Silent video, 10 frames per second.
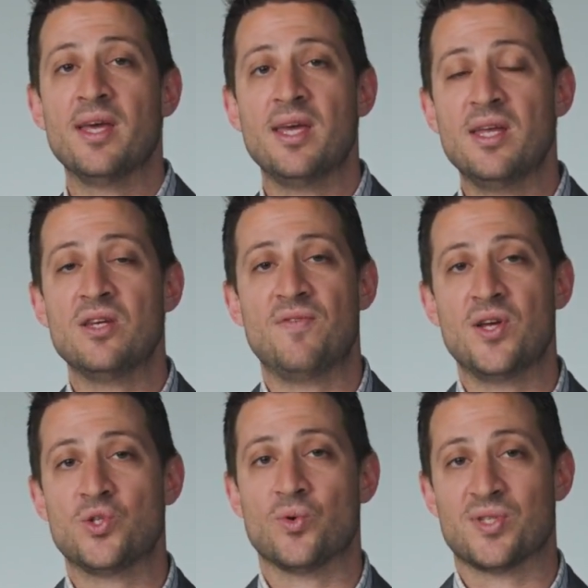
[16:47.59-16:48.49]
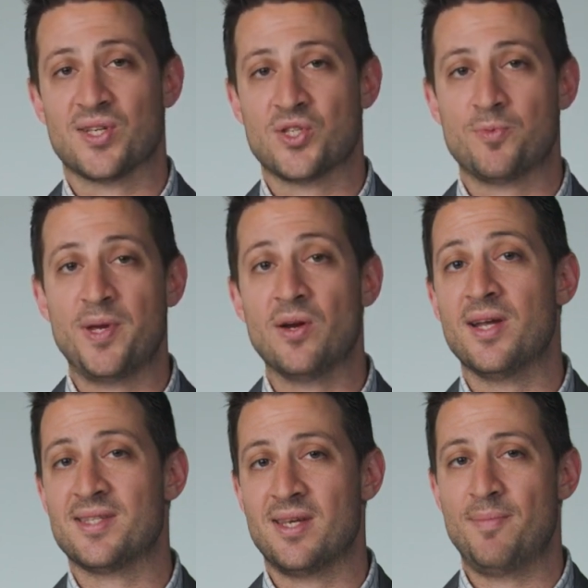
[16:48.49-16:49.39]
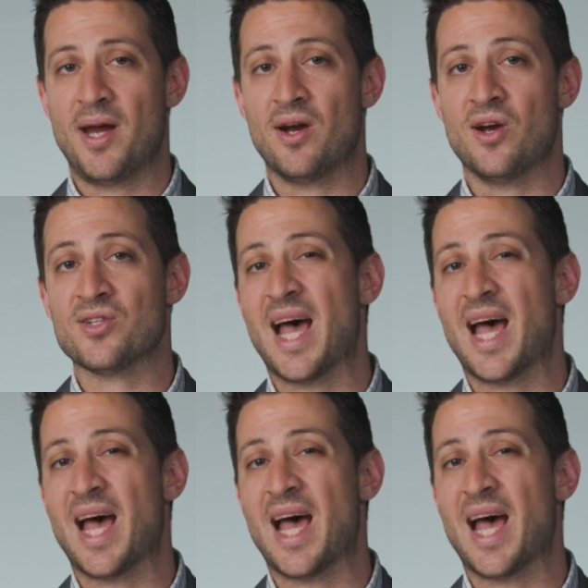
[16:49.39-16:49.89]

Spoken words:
individuals experiencing barriers